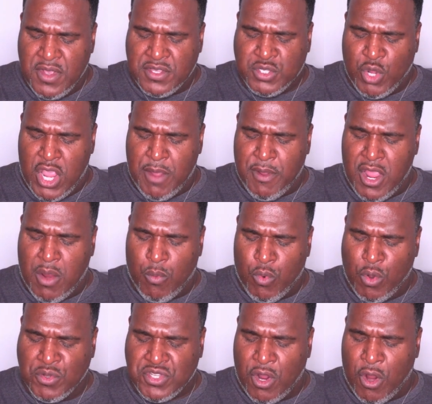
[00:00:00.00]
So Abraham
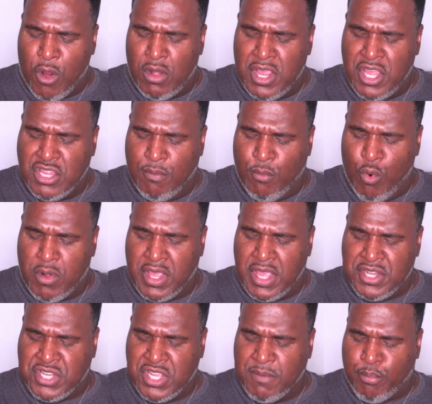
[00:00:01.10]
rose early in the morning
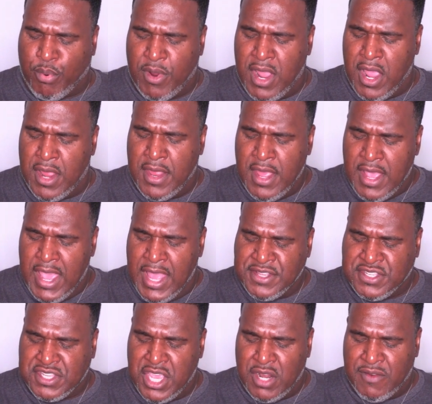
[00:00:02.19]
and took bread and
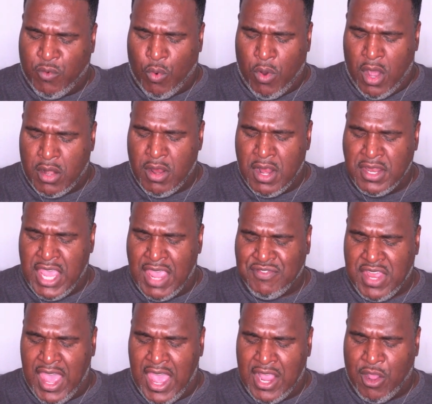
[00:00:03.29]
skin of water and gave
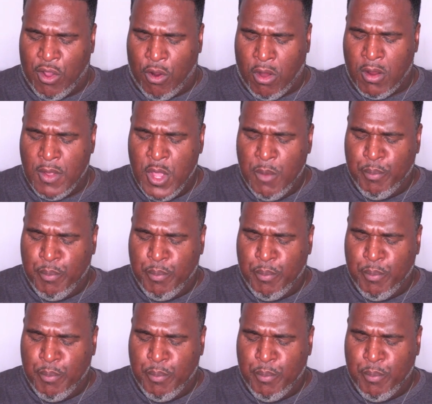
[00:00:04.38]
to Hagar,